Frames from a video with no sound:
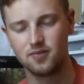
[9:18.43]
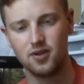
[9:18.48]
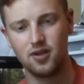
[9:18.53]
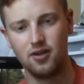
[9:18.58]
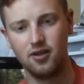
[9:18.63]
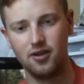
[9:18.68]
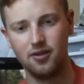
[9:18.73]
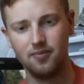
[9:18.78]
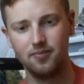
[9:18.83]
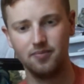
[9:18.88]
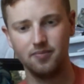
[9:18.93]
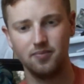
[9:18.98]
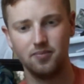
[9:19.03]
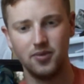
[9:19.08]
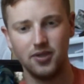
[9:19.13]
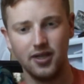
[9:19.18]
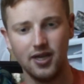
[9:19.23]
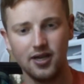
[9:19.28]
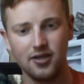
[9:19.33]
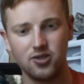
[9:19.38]

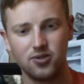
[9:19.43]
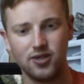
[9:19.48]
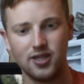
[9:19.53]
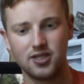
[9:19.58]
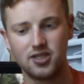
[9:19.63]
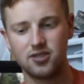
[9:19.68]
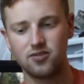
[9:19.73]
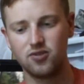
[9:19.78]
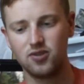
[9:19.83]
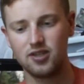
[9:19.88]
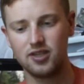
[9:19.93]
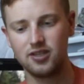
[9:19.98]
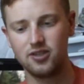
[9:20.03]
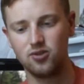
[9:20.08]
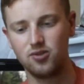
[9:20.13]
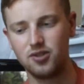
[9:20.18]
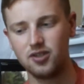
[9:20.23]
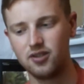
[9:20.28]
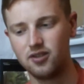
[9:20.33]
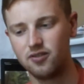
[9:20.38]
But yeah, so that's really the
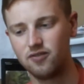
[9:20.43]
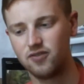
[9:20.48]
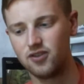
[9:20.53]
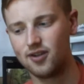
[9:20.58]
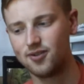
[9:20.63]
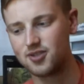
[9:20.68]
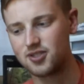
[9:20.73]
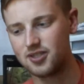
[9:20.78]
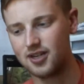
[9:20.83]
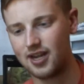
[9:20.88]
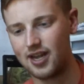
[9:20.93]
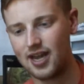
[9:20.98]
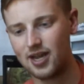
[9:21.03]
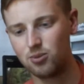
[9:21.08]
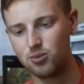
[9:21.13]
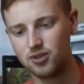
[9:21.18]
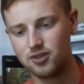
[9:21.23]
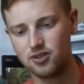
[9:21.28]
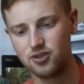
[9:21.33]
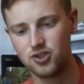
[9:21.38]
only faults that I
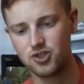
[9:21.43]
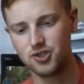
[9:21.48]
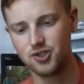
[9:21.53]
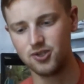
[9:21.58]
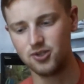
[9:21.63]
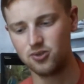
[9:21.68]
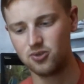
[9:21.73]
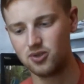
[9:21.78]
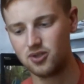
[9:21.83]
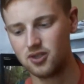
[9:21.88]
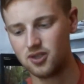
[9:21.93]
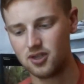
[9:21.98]
had with the shoe.